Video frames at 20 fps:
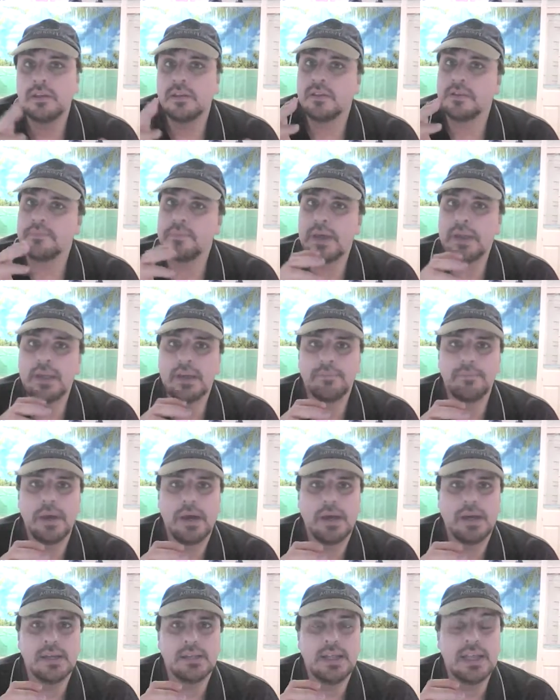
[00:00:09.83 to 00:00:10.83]
Depending
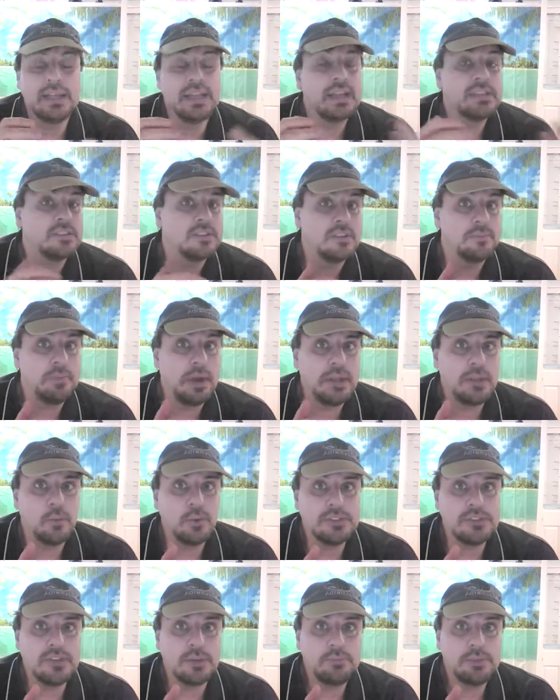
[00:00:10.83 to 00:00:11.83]
upon, and so, by the
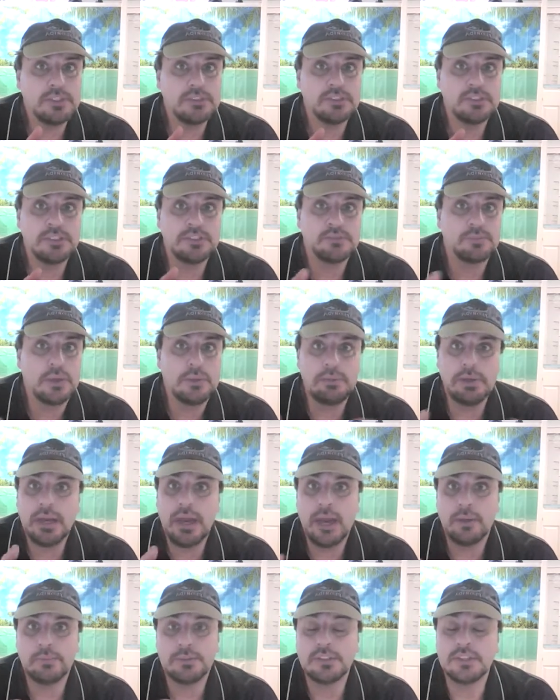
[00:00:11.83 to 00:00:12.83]
way, some of this just may be
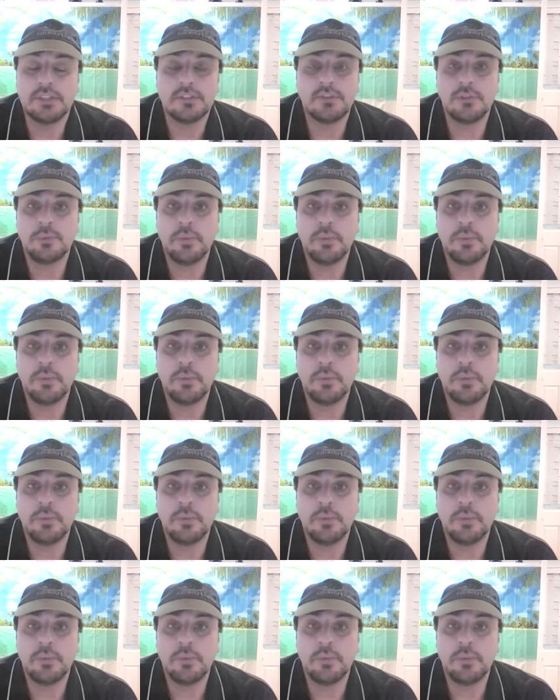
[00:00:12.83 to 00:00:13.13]
common sense.